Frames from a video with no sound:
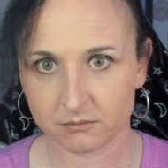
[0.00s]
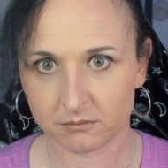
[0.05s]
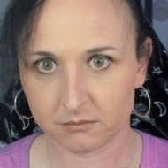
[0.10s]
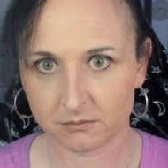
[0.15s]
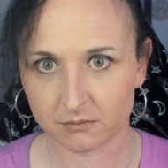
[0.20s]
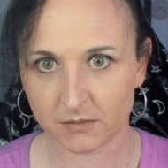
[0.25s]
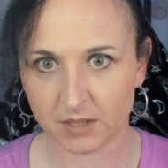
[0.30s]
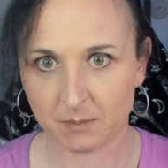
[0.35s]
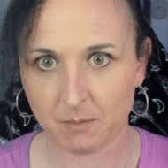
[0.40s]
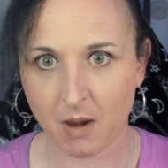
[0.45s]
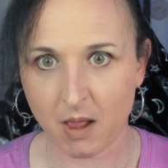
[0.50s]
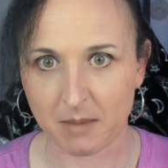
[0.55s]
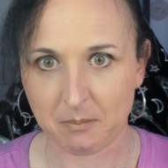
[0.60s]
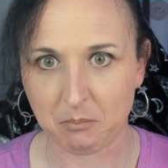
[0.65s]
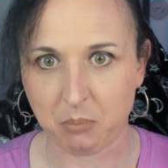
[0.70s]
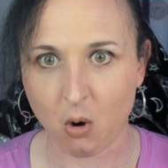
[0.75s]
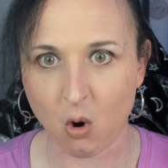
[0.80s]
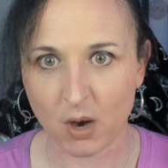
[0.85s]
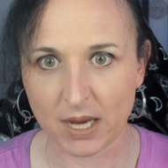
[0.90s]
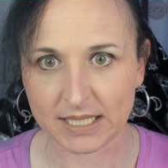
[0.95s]
It's probably
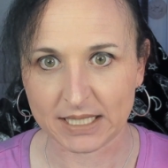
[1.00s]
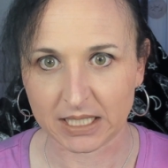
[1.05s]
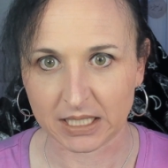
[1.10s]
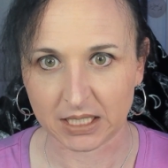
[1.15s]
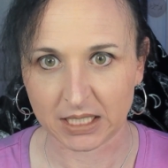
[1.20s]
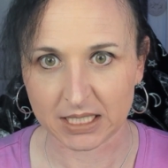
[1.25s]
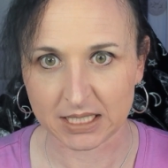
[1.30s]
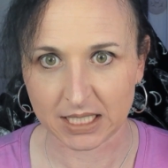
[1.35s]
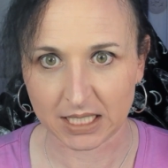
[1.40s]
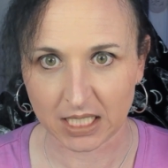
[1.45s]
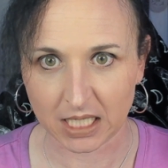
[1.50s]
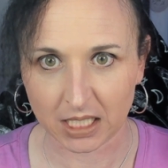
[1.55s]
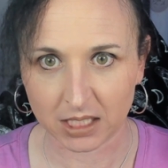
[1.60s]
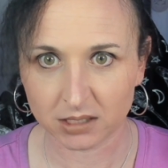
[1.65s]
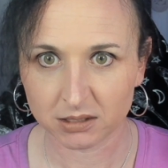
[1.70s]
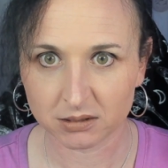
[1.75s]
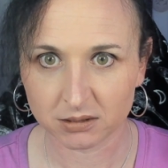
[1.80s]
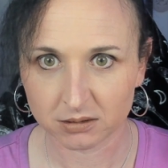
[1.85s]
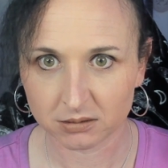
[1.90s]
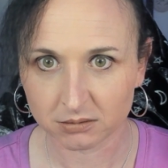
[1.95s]
poison, isn't it?
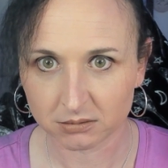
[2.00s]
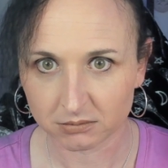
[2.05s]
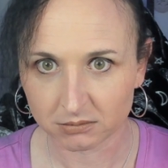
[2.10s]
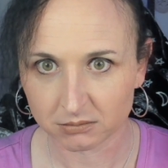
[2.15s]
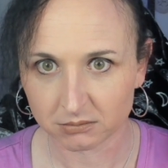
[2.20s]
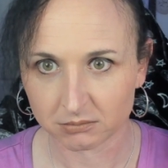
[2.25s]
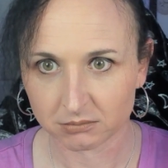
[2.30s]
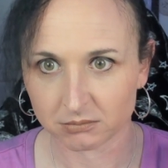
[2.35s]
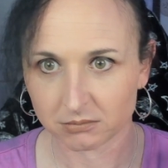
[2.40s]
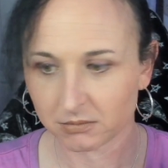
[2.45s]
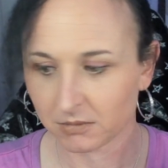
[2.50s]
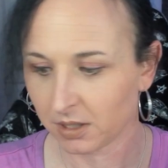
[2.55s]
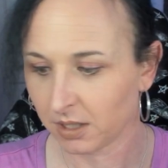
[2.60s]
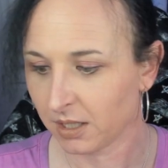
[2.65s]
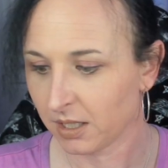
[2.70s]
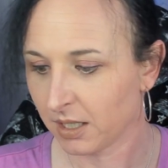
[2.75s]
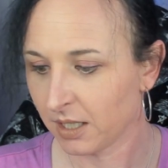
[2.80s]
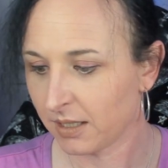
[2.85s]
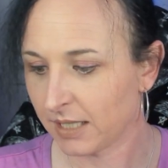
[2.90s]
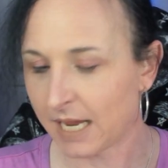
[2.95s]

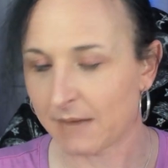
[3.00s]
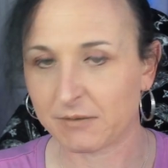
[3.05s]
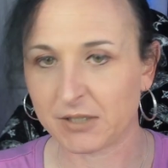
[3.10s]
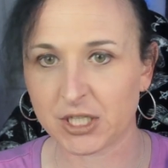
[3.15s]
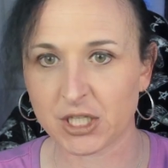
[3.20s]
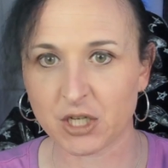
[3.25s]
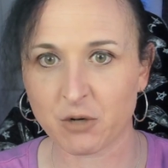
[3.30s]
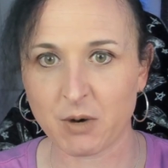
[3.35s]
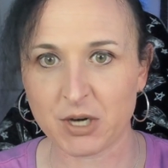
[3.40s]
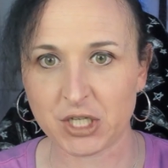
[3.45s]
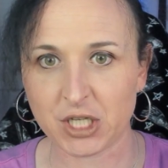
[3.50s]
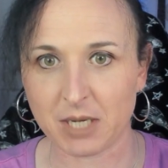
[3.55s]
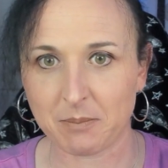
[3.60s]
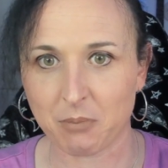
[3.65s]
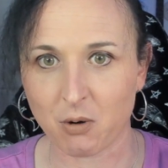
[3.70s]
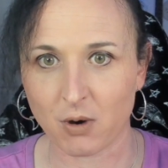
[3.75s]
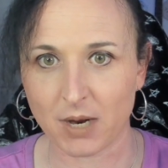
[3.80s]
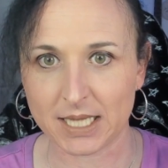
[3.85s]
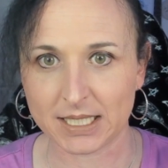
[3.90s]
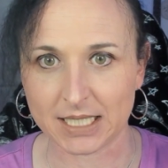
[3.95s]
They have squishy
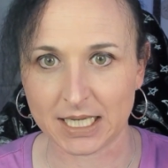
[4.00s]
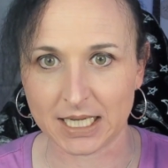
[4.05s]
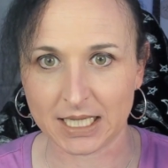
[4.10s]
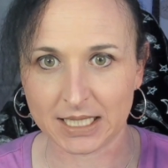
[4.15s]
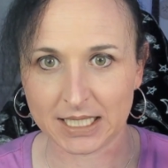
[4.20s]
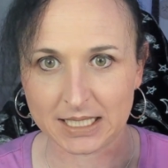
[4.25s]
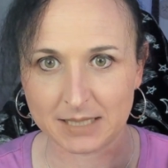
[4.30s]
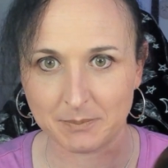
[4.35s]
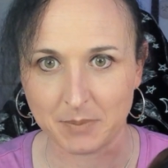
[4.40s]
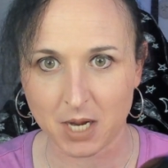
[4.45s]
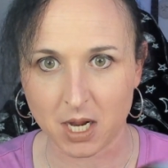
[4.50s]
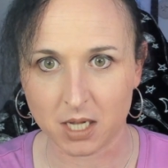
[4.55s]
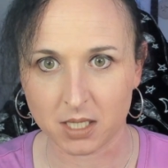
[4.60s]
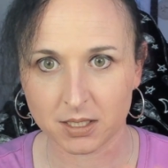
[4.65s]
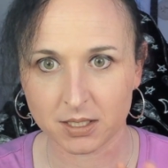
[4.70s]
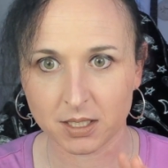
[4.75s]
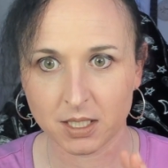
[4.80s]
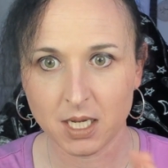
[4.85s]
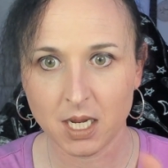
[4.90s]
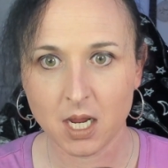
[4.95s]
poison in these balls.